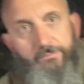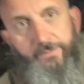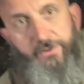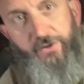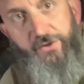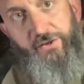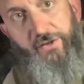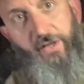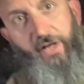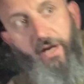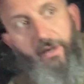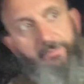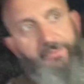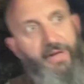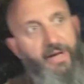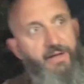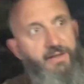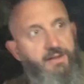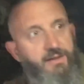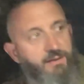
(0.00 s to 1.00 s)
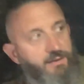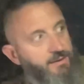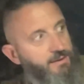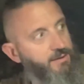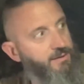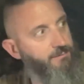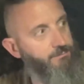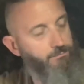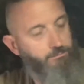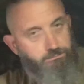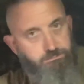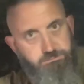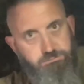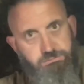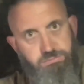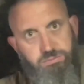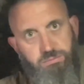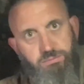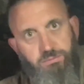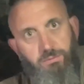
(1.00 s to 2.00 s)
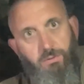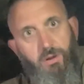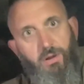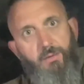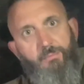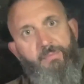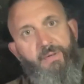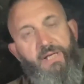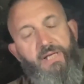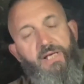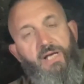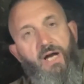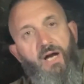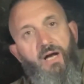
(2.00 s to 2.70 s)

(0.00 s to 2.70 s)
just an update. Me